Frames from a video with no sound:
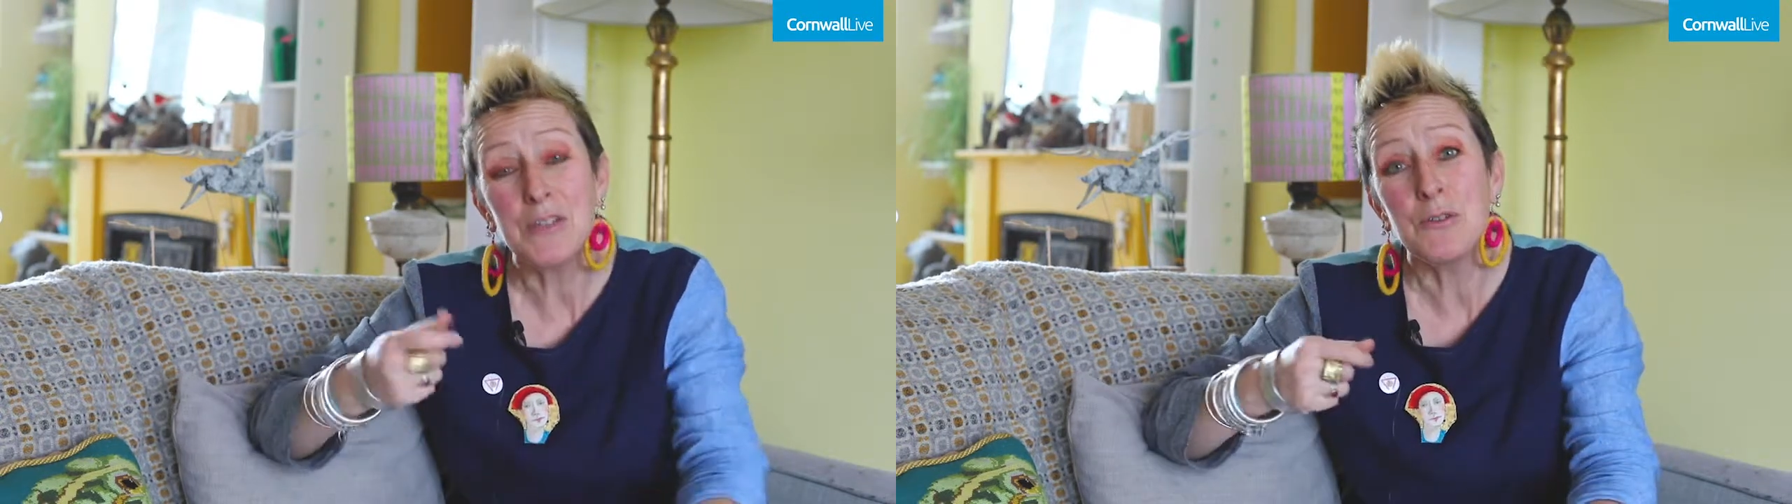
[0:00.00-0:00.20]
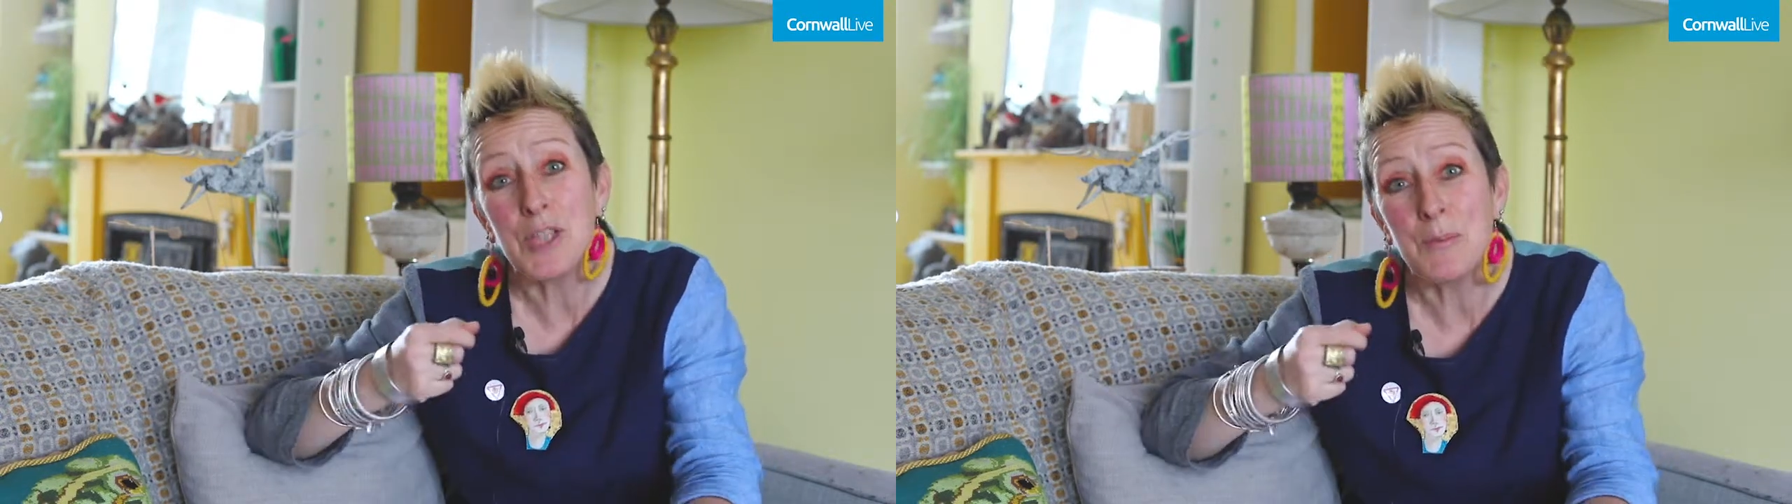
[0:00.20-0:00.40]

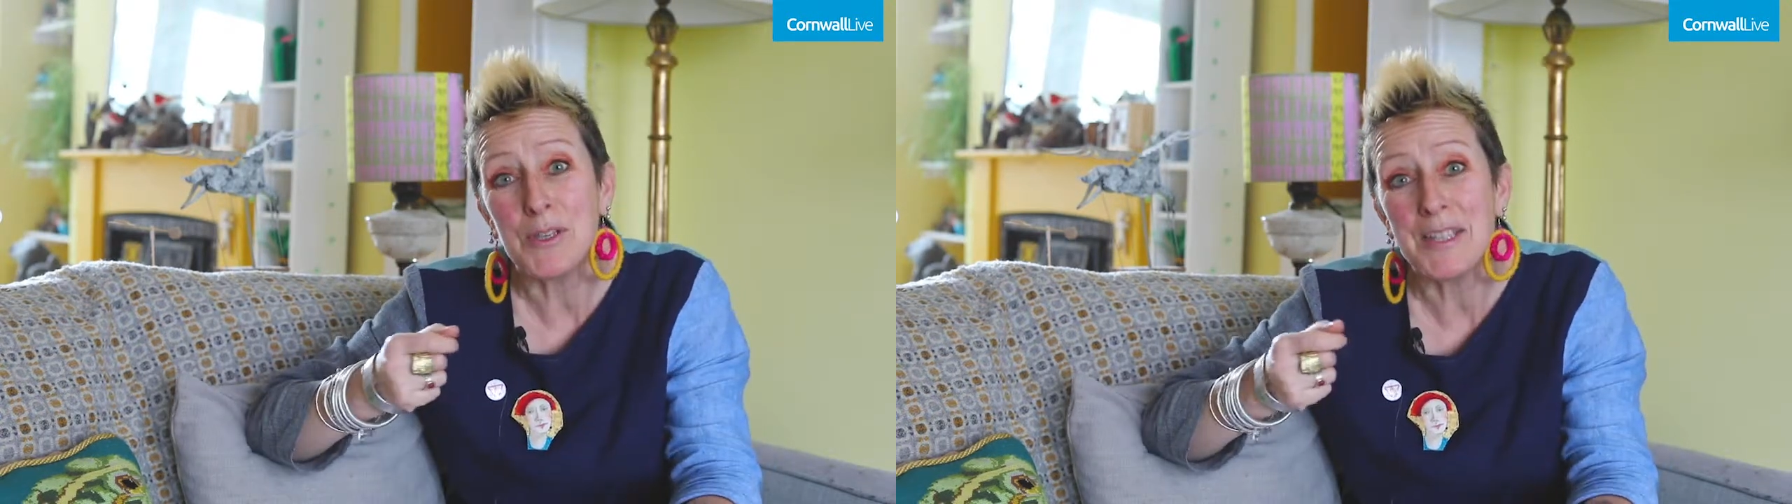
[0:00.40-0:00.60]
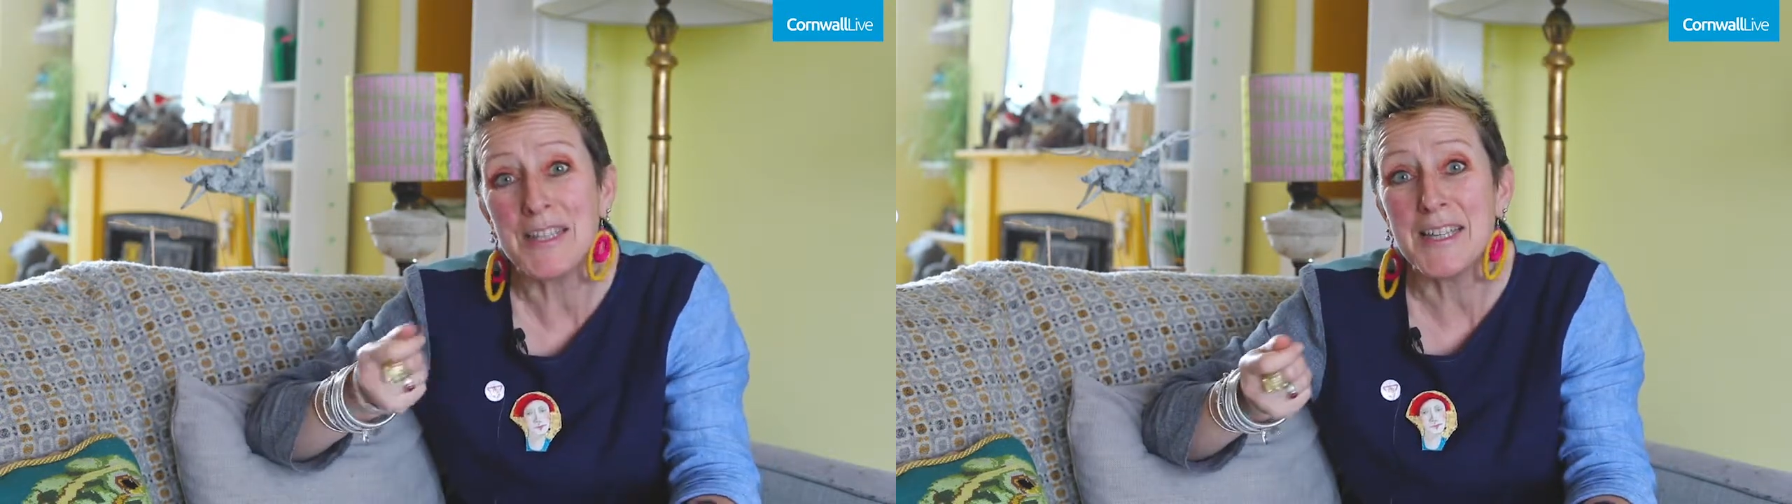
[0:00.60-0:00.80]
in your
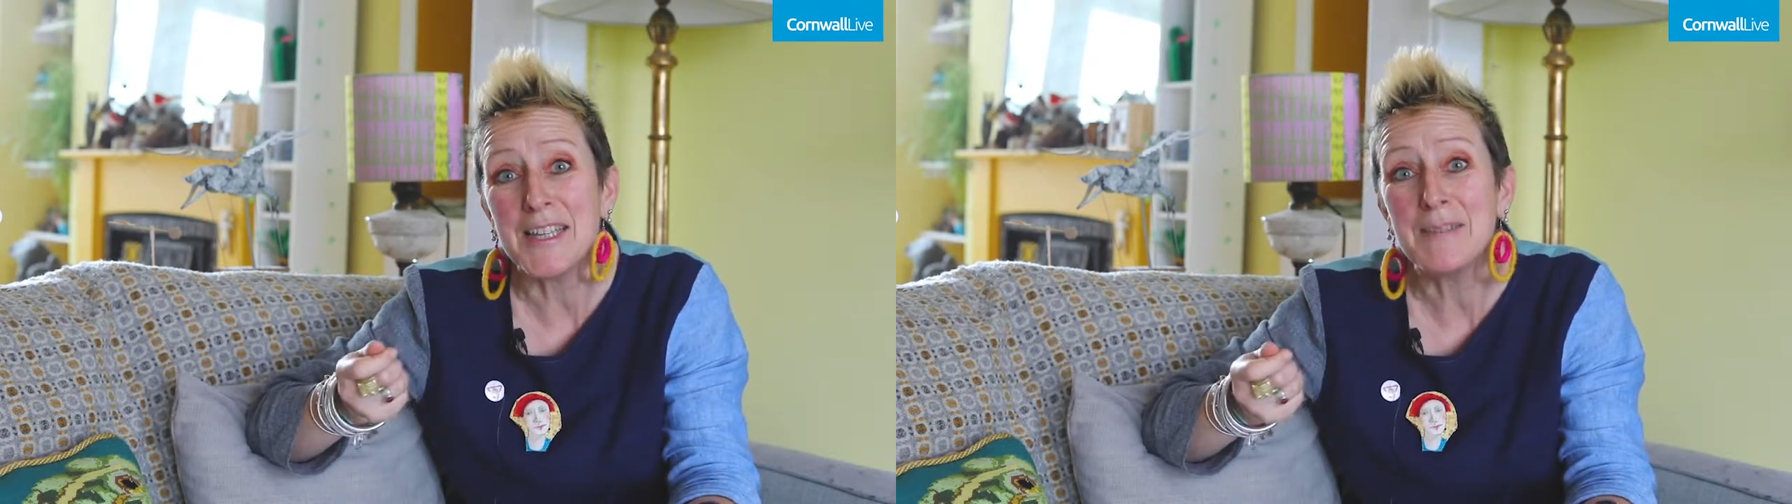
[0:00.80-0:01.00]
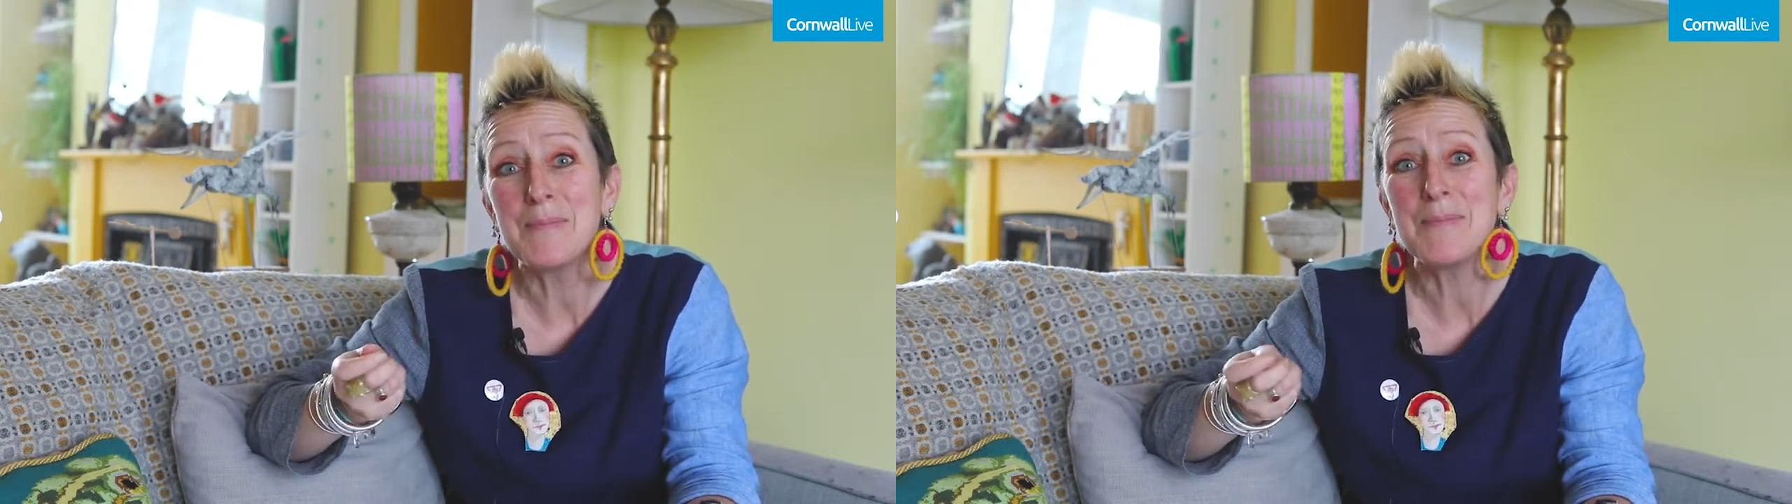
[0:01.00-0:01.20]
community